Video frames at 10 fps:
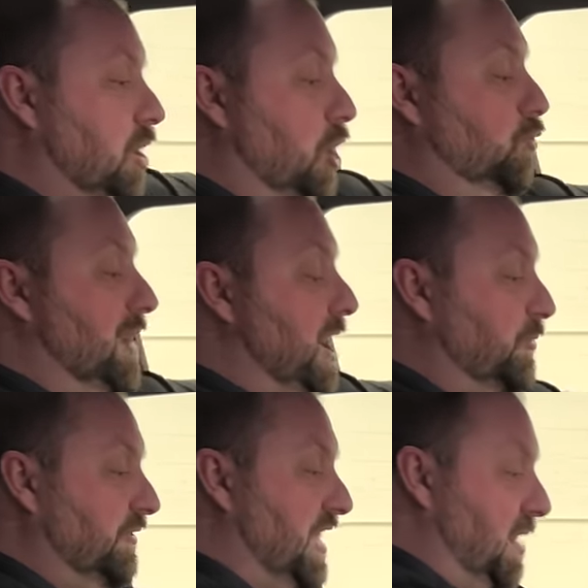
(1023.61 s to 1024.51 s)

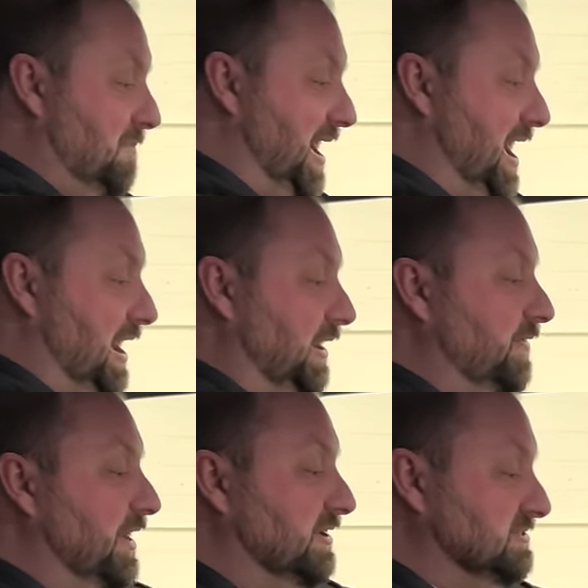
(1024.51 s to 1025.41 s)
around that bag
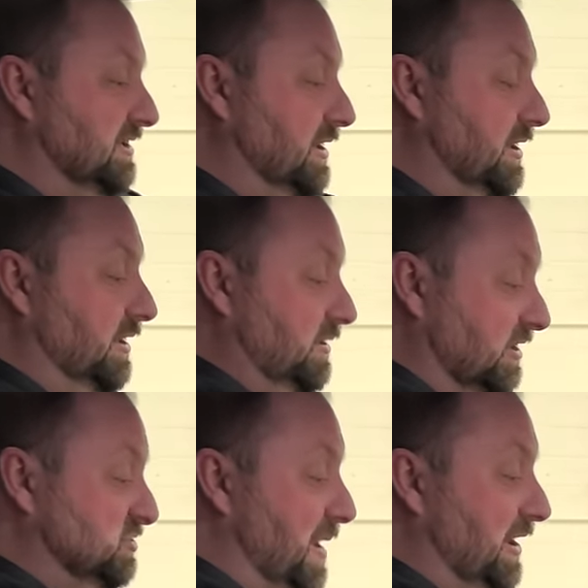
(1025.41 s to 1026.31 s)
that is
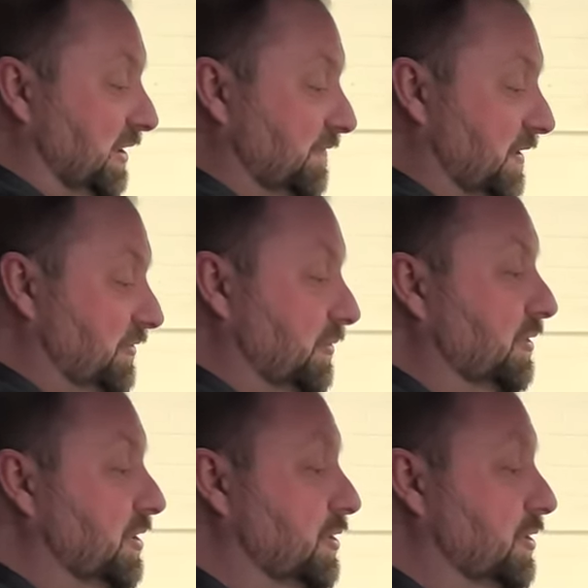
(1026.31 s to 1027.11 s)
expanding in front of you.